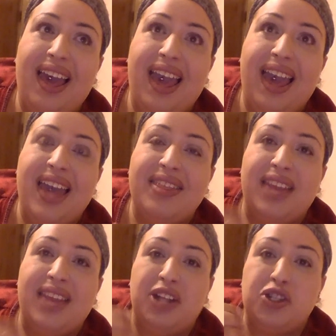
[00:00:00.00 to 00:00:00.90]
And
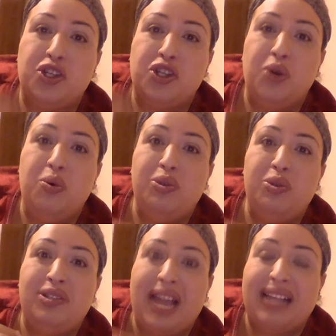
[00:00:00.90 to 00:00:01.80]
then two
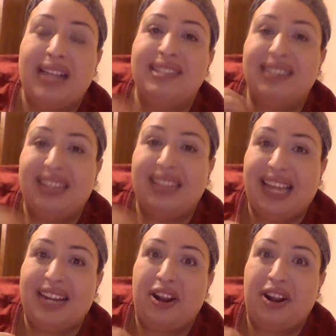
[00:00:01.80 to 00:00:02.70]
seconds
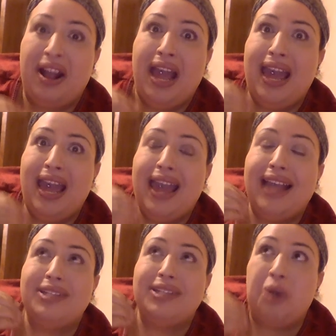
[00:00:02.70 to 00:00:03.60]
later,
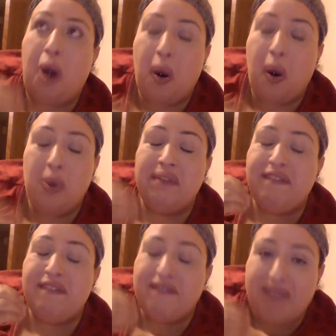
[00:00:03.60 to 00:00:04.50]
his whole
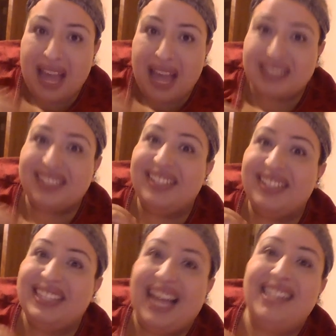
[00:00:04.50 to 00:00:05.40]
face
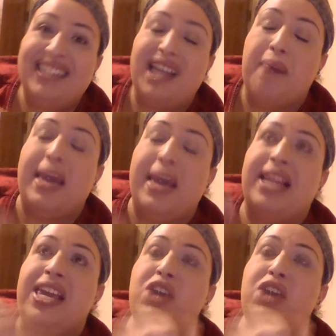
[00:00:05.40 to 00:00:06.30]
lights up and
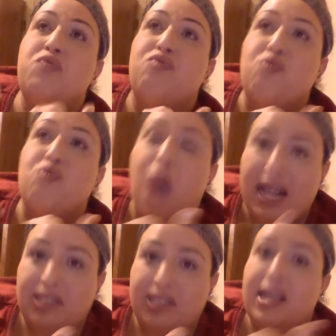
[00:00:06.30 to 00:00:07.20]
he
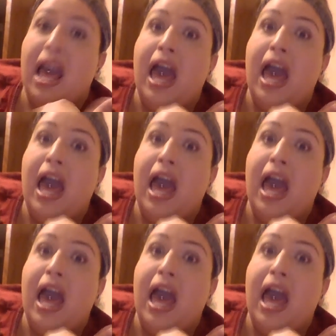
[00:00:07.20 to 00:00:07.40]
runs,